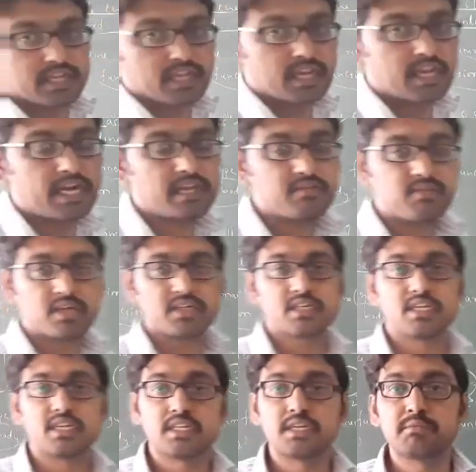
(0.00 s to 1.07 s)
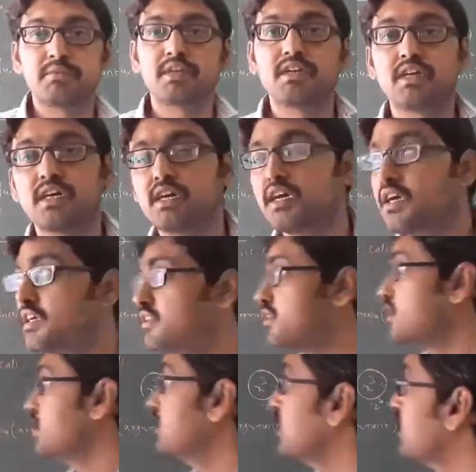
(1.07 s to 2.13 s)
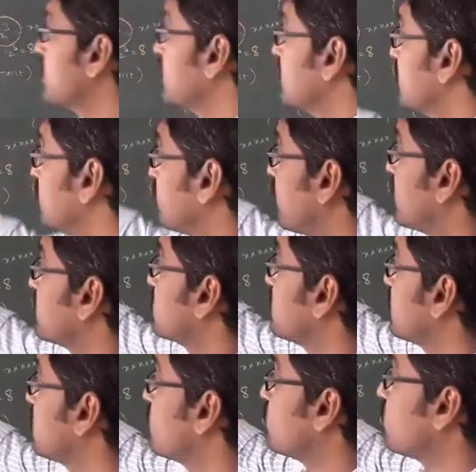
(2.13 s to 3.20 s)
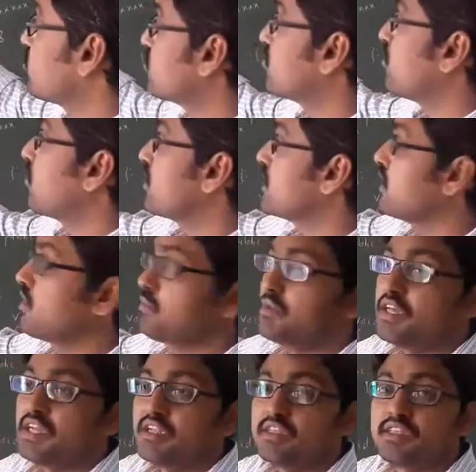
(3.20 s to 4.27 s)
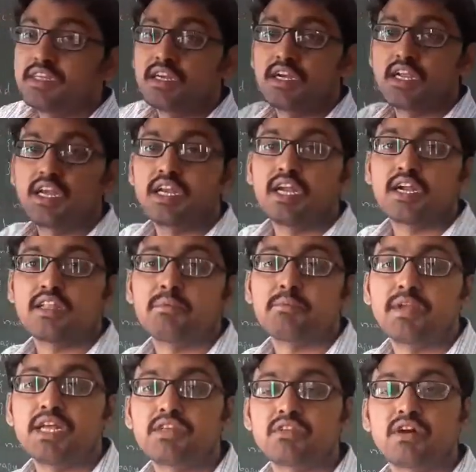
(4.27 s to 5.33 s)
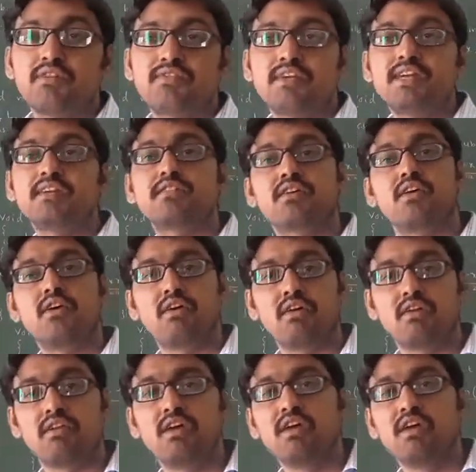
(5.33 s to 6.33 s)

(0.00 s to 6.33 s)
Inline function nothing but see the function whose body will be inserted at the place of its call.